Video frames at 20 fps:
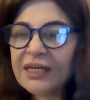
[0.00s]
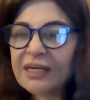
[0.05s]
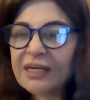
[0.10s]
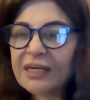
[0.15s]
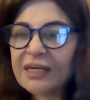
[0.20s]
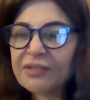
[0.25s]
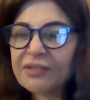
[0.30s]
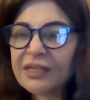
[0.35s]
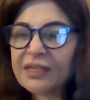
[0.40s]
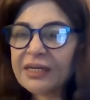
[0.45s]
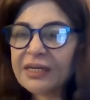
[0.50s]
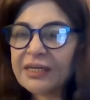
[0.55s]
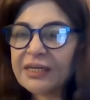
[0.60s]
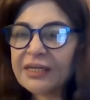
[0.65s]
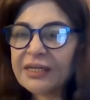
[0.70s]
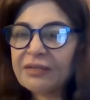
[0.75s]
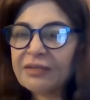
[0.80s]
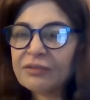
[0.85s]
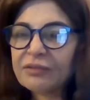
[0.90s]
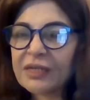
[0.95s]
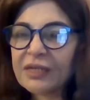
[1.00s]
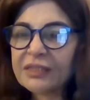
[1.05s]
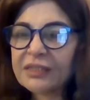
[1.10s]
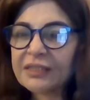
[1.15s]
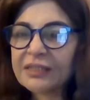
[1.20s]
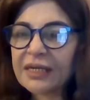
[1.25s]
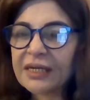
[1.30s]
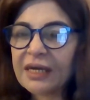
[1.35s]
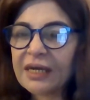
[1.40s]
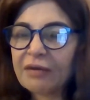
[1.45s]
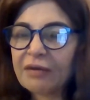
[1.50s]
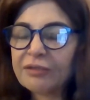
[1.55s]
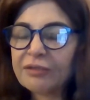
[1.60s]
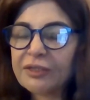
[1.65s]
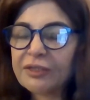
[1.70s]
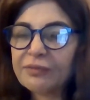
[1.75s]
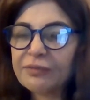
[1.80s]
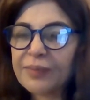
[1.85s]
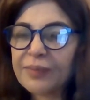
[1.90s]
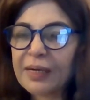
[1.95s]
Anvita Reddy, who's asking, how
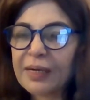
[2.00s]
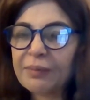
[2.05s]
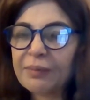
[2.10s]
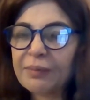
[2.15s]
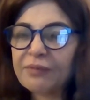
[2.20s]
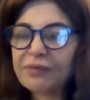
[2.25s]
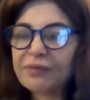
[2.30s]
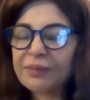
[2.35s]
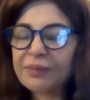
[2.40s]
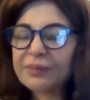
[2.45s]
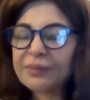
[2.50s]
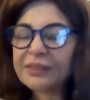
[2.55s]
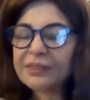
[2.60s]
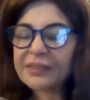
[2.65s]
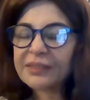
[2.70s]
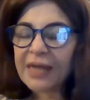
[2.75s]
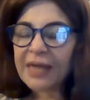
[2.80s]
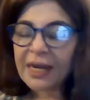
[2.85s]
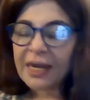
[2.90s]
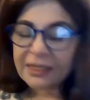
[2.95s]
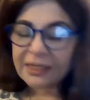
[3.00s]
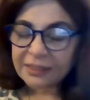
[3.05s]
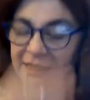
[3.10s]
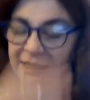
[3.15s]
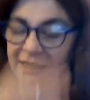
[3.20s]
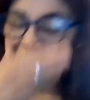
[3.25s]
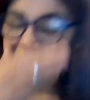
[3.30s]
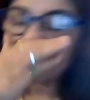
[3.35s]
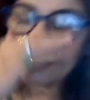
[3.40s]
did you become a famous actor?